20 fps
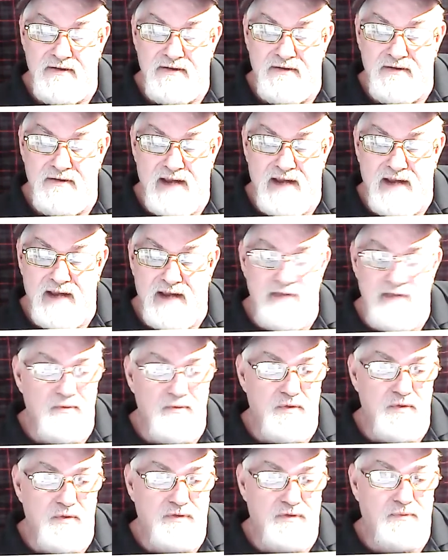can't even
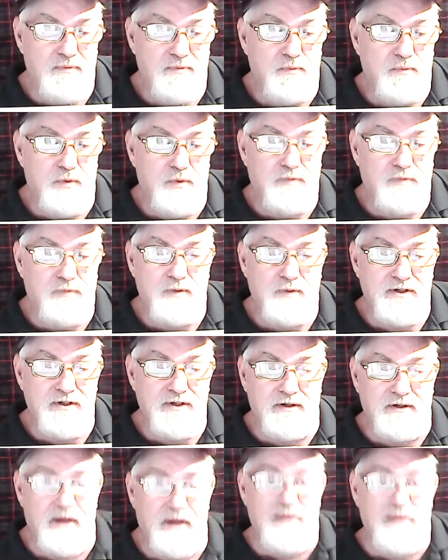wolf
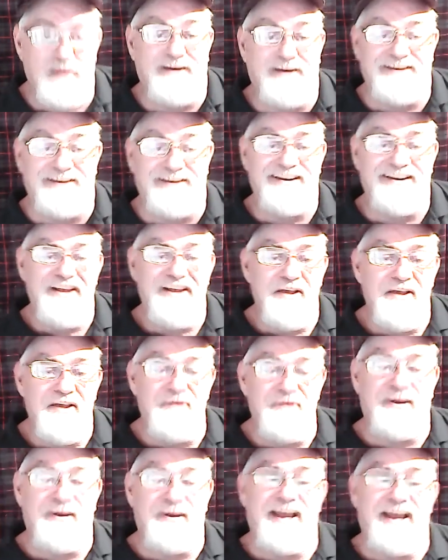whistle. You
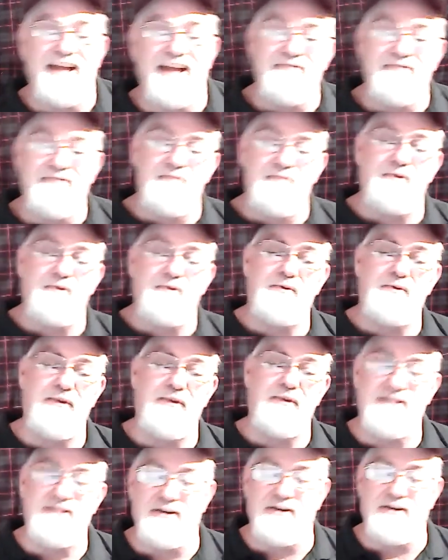can't even wolf
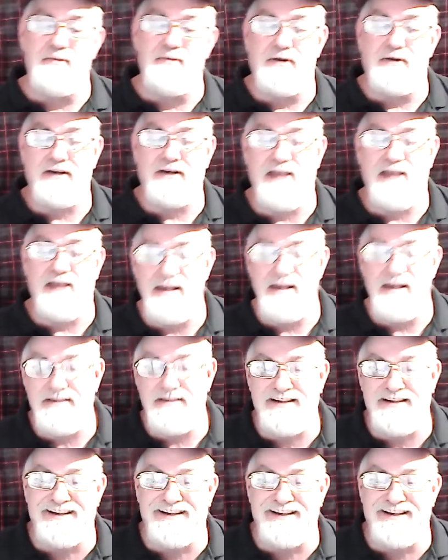whistle no more in case